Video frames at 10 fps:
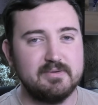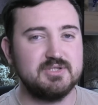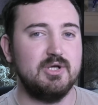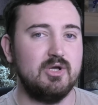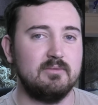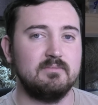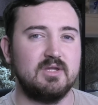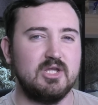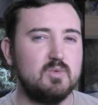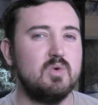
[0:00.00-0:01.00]
presume
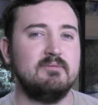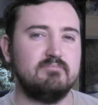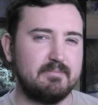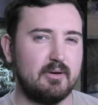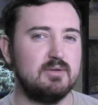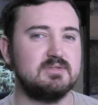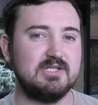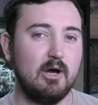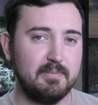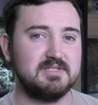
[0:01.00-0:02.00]
that you wouldn't propose
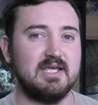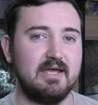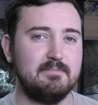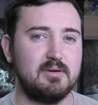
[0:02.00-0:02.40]
the opposite,